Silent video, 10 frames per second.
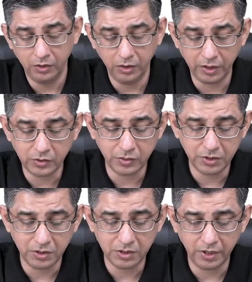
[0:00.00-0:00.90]
The next
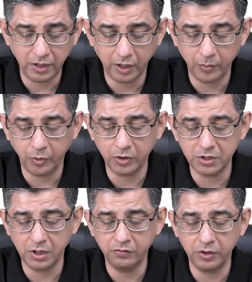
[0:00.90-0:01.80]
question said
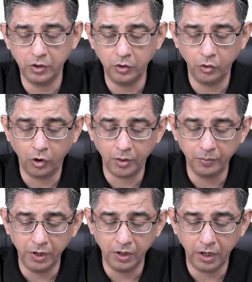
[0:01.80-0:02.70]
hypoxia with a
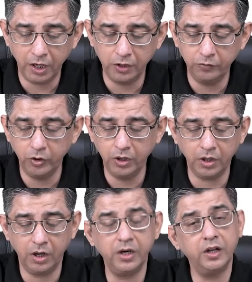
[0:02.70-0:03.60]
normal
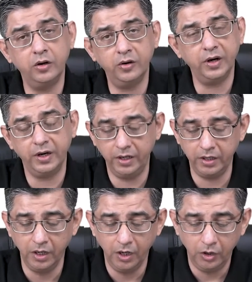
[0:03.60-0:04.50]
alveolar arterial
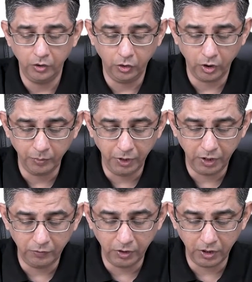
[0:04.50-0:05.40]
gradient. Normal
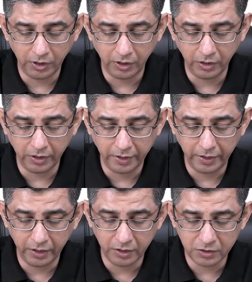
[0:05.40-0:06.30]
alveolar arterial
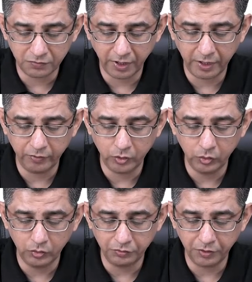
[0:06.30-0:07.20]
gradient is 5
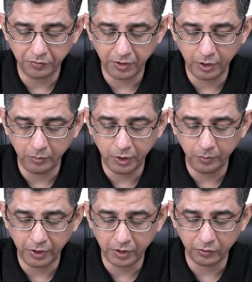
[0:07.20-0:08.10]
to 15
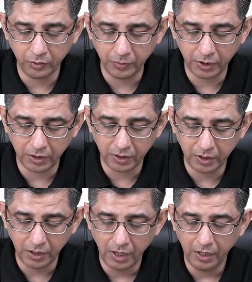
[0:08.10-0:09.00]
millimeters of
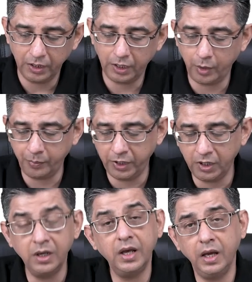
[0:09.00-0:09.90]
mercury.
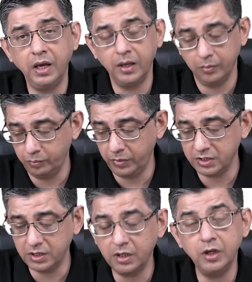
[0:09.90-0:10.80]
Capital A
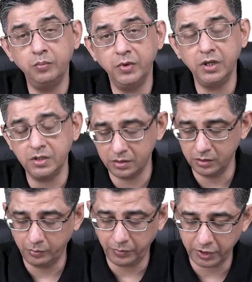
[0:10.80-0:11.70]
basically means
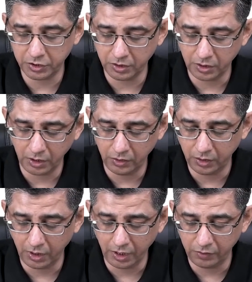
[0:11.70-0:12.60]
the pressure in
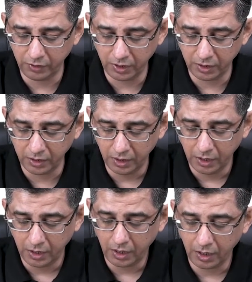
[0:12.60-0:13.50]
the alveoli,
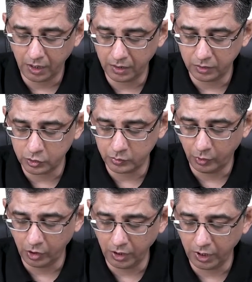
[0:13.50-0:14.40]
and
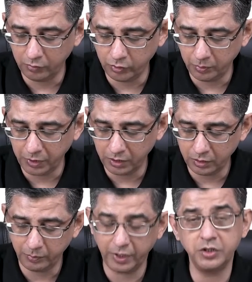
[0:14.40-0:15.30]
small a would mean
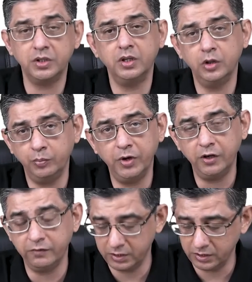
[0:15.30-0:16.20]
the pressure in the
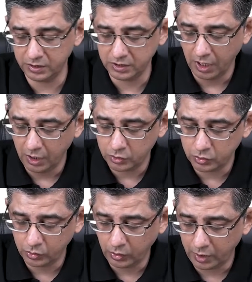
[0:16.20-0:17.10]
blood vessels.
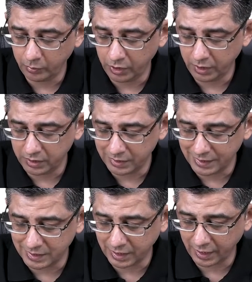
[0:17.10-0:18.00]
So I'm going to
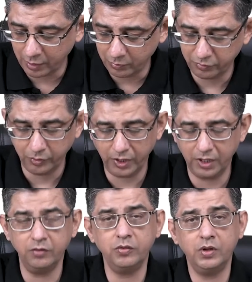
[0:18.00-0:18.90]
describe, before I
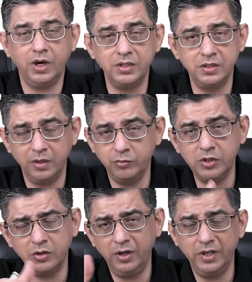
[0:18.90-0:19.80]
give you the answer, I'm
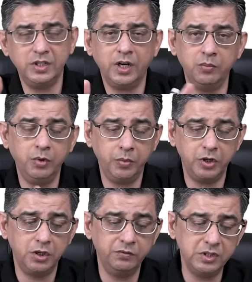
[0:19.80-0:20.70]
just going to describe a
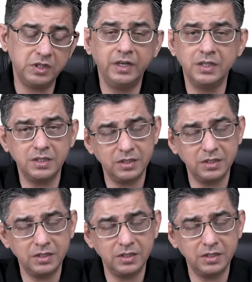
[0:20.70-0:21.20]
patient with status